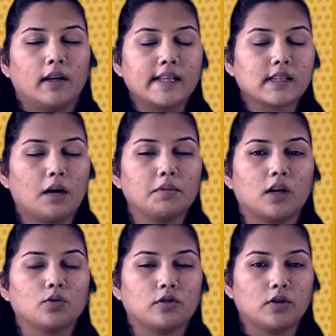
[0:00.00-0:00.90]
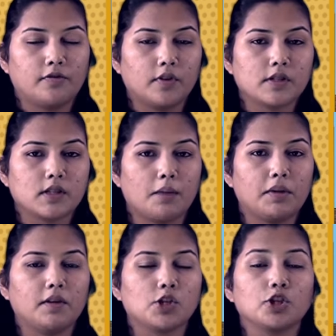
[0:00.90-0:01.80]
Let's come down to the first
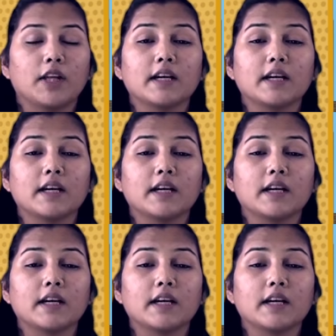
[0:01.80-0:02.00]
subdivision,